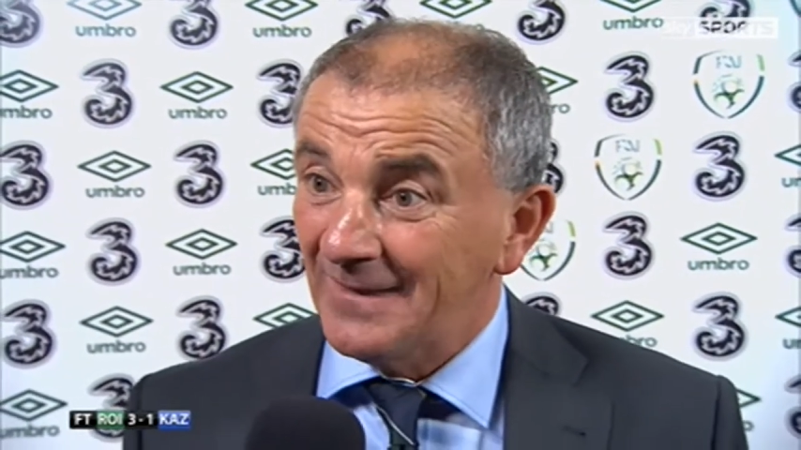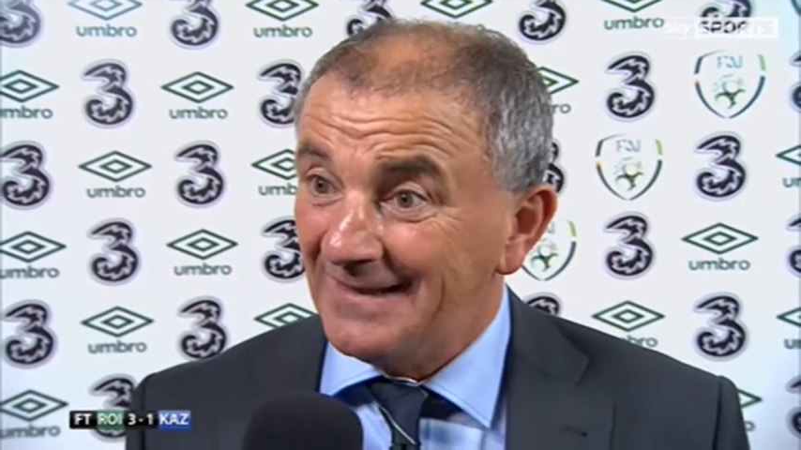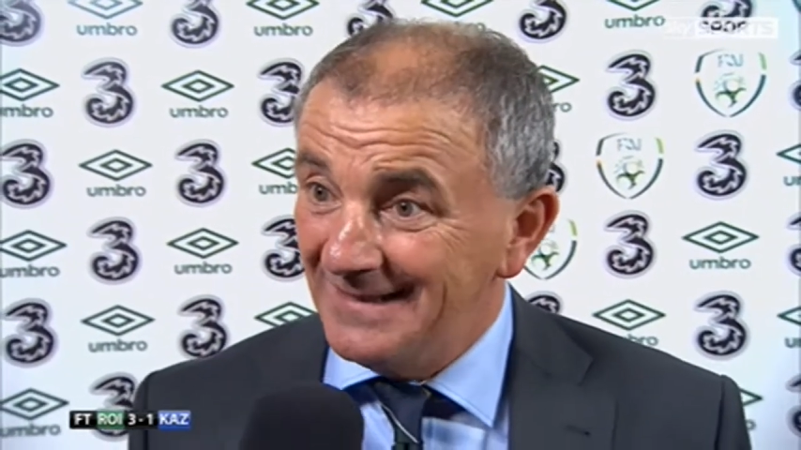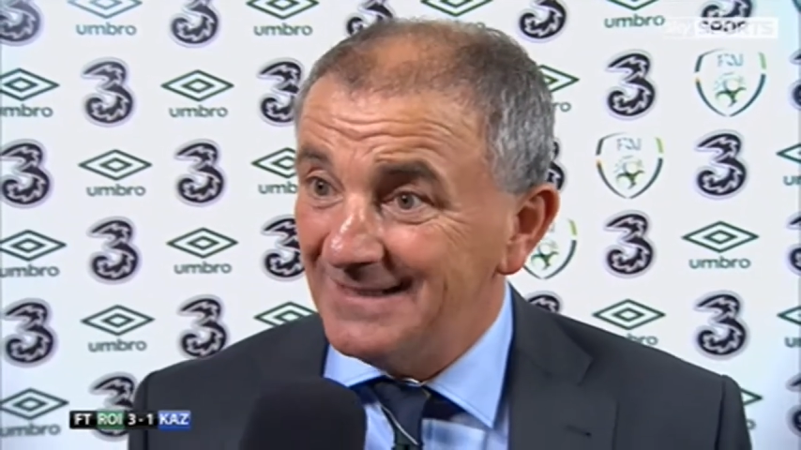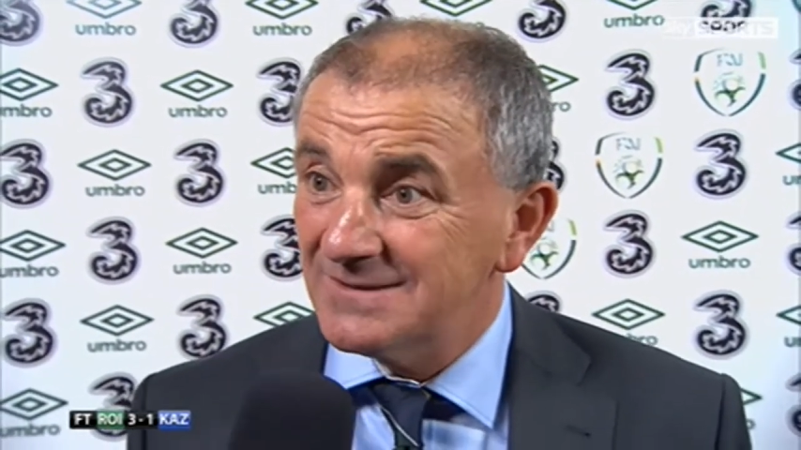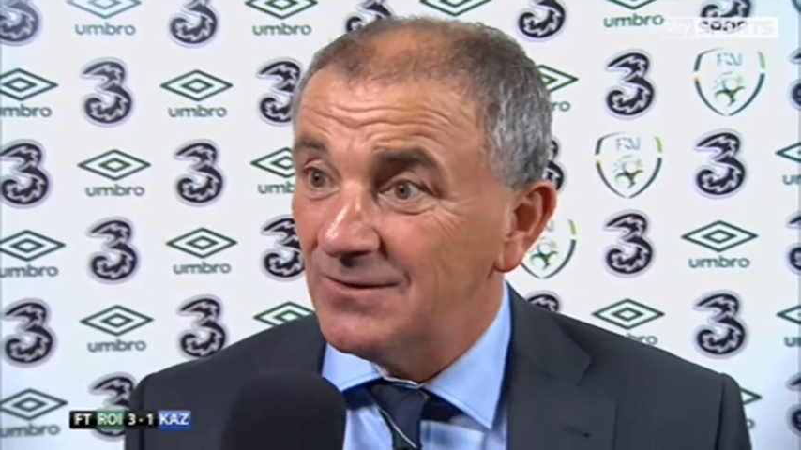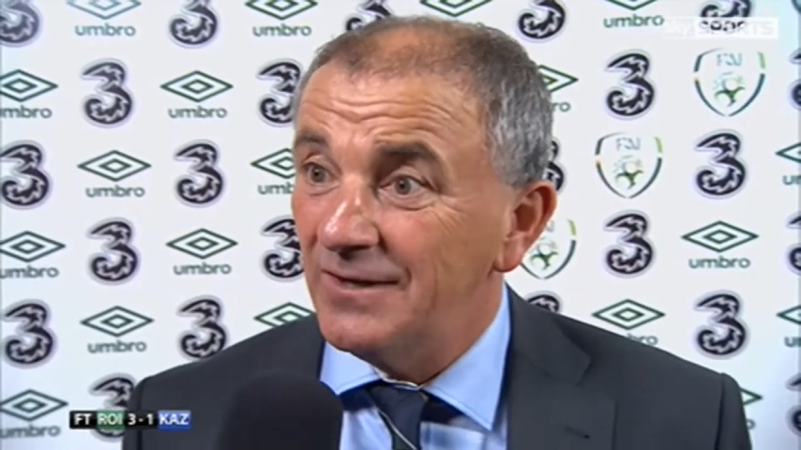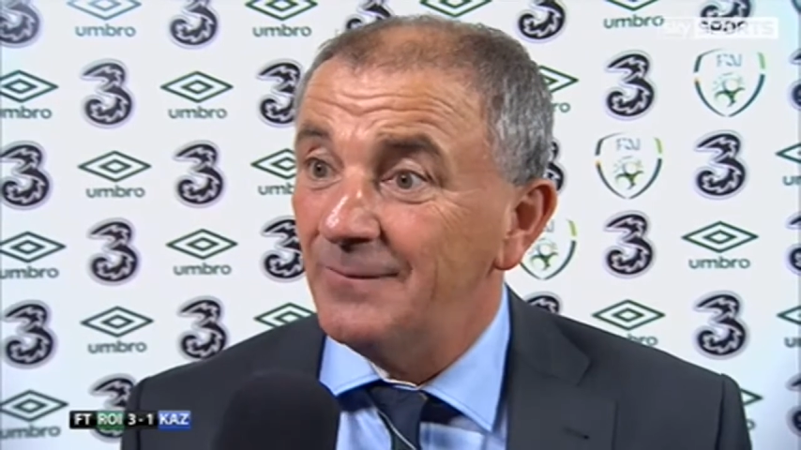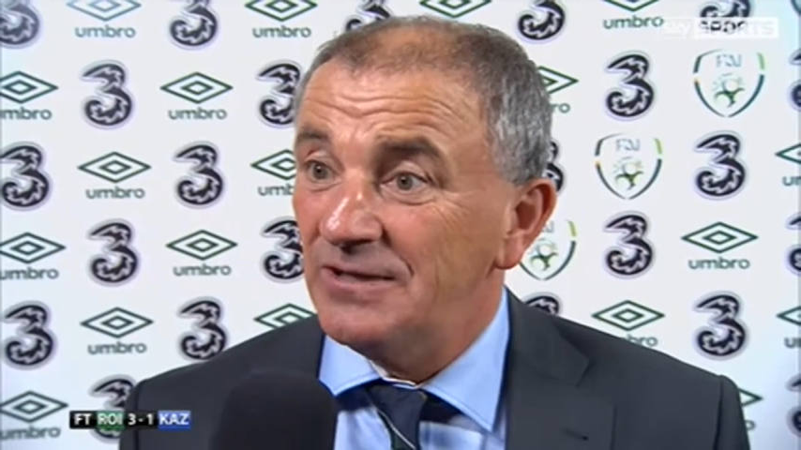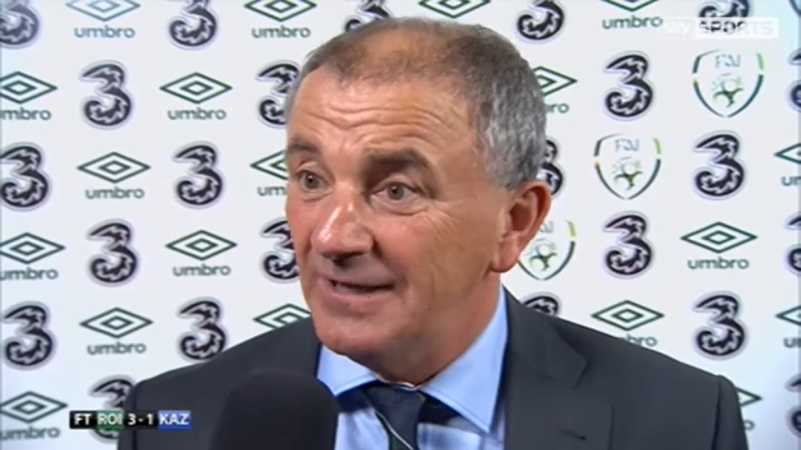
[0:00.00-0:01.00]
it needs
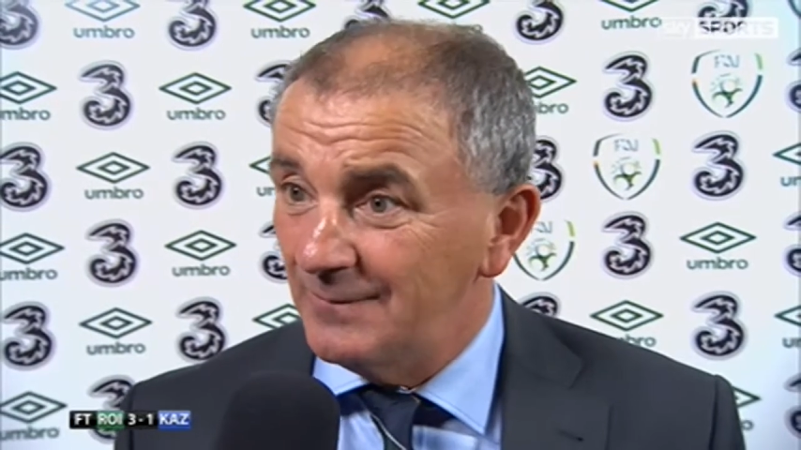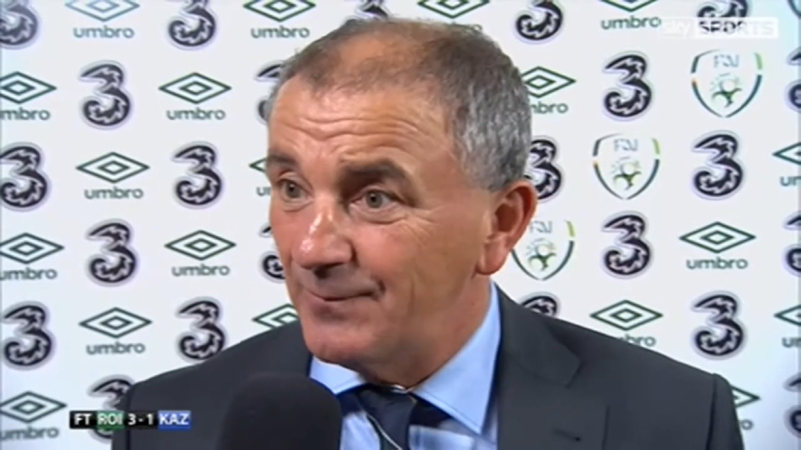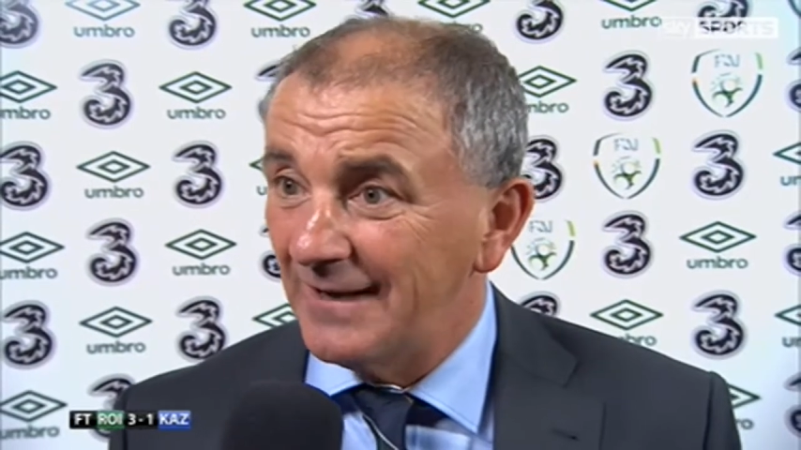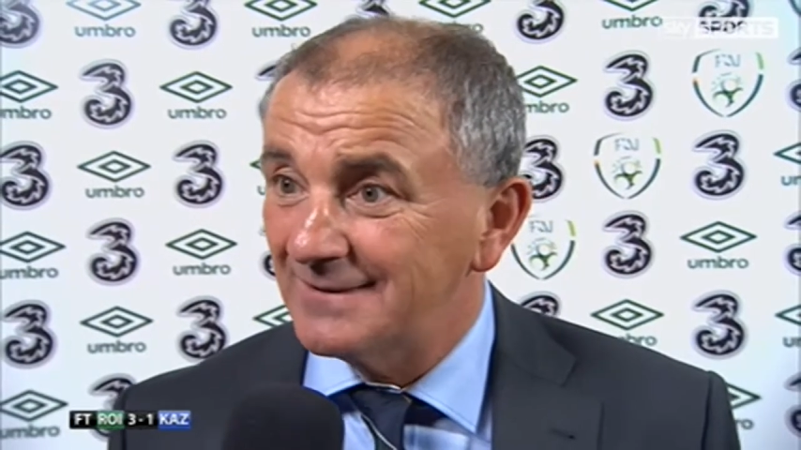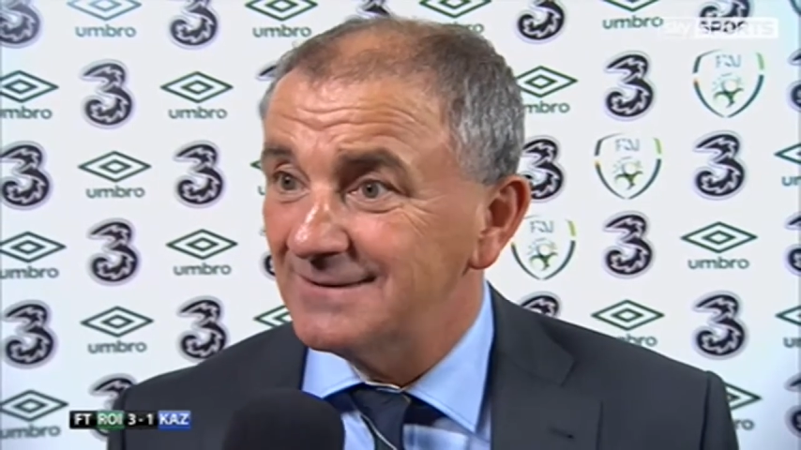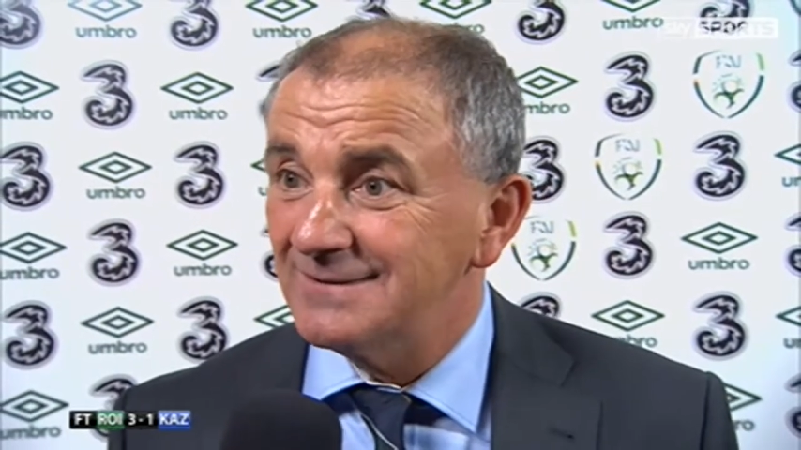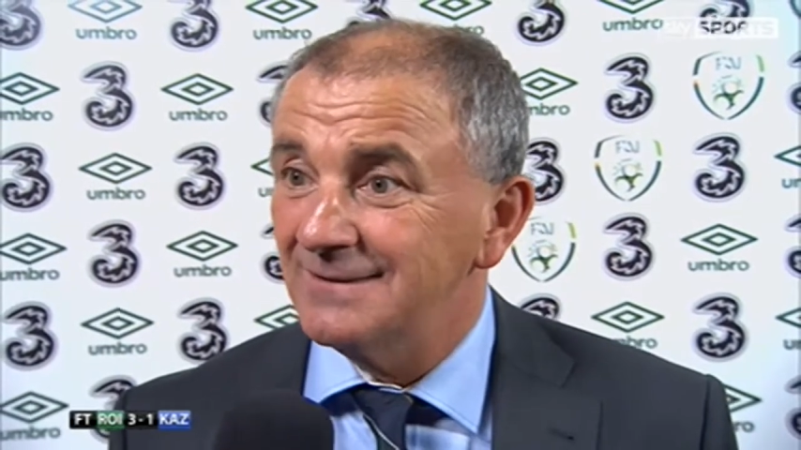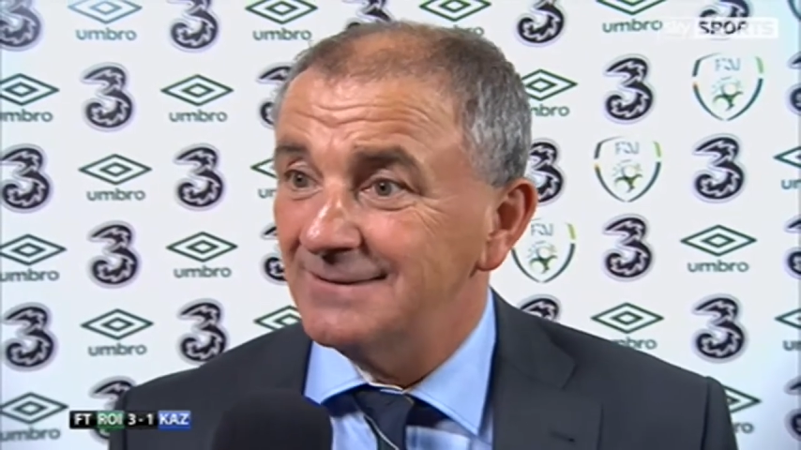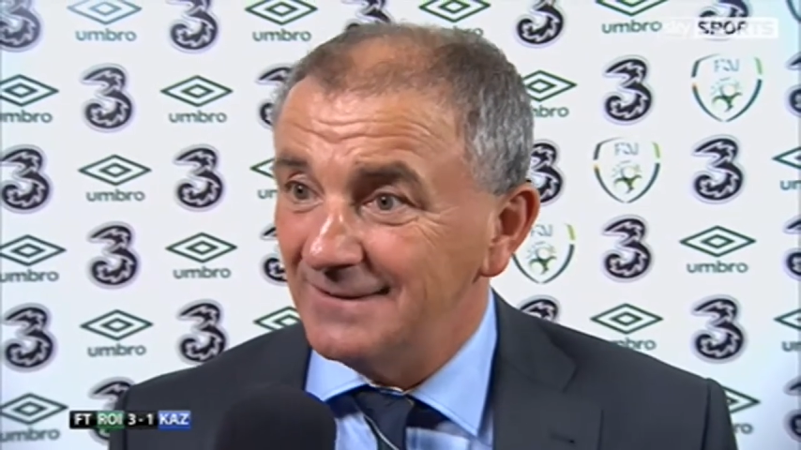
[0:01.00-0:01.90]
time and you need practice and